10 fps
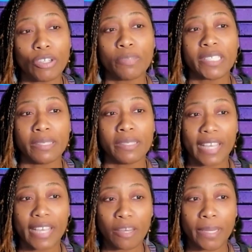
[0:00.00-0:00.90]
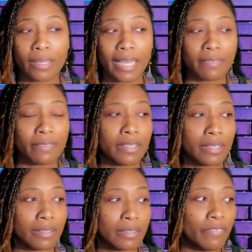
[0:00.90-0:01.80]
also makes me think about a lot of
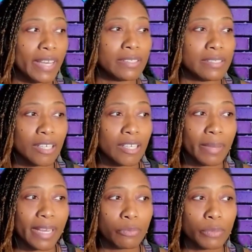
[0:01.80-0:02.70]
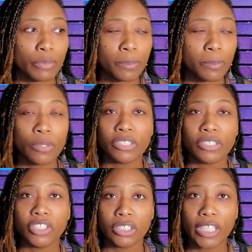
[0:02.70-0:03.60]
the vets that come back with
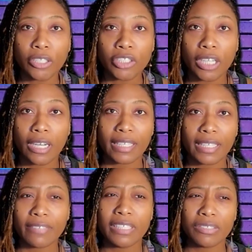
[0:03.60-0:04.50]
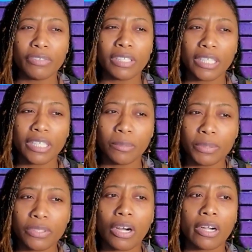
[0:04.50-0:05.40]
supposed shell shock. Like, I've seen some really
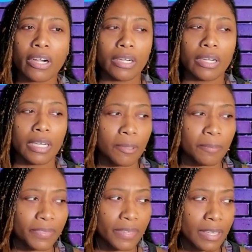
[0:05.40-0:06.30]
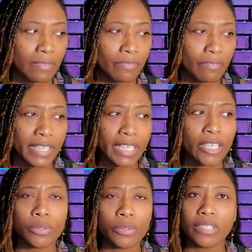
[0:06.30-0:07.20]
bizarre
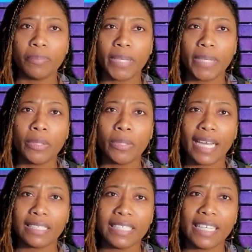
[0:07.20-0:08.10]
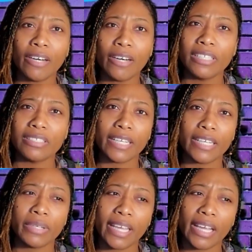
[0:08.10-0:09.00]
videos of people acting out, and it's
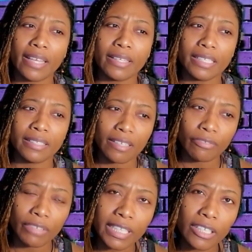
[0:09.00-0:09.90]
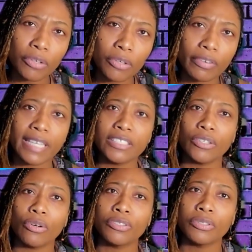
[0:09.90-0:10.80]
like, okay, did they really go
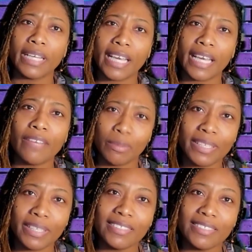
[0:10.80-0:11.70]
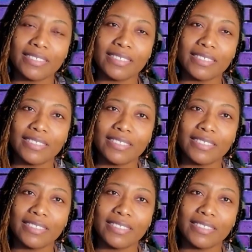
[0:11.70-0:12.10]
crazy, or do they have implants?